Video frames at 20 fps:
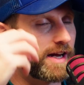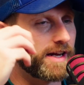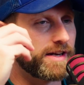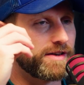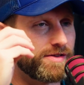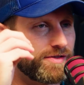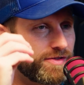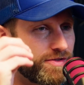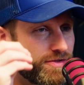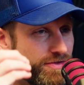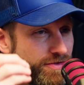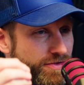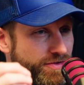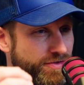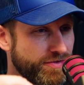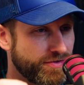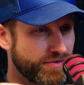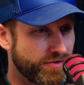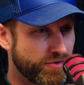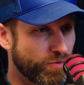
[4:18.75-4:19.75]
and
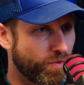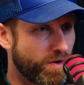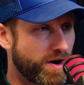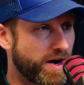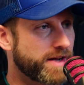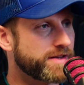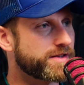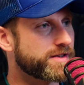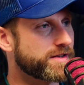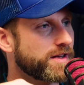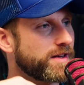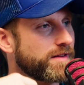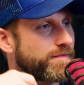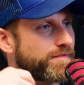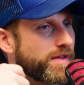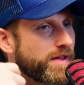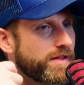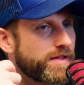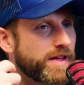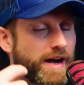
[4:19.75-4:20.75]
nuance
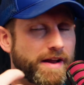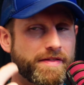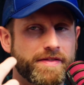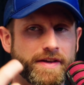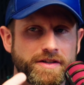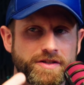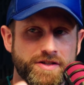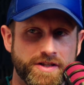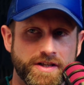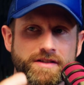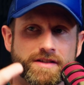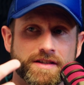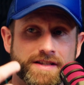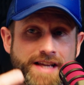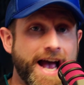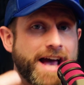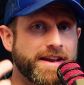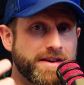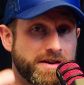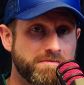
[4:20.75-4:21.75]
that I think Jesus
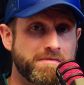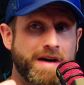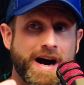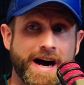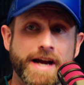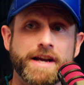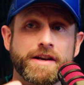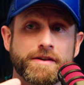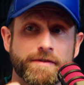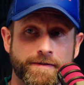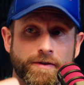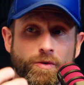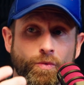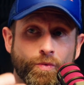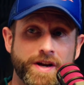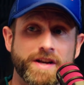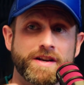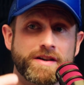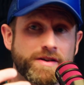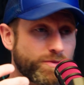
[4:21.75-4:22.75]
had in mind for
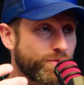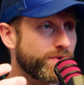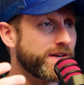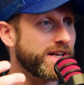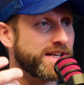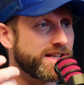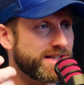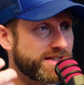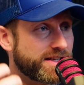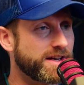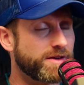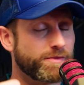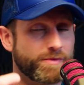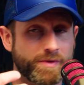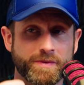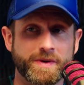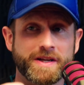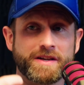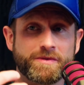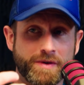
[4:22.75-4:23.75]
when we said
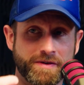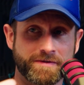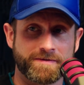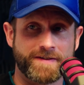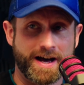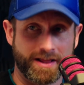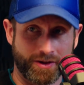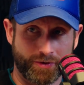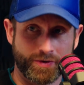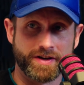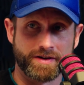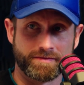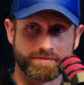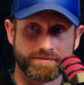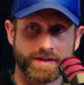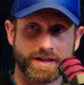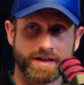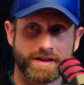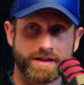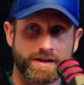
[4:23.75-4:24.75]
we, we follow him
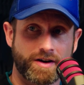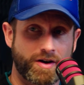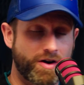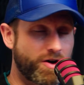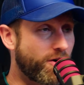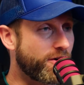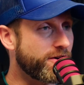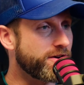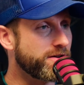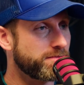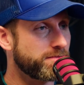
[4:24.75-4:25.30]
heart,